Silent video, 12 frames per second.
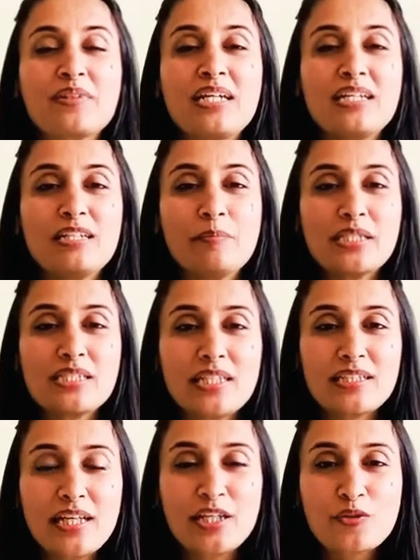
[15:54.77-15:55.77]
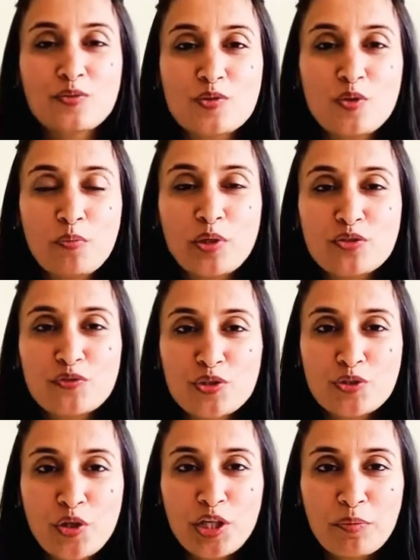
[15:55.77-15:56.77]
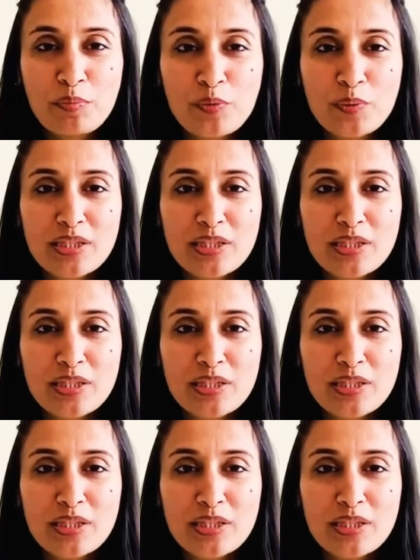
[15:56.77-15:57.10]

Namaste. Thank you so much for joining me with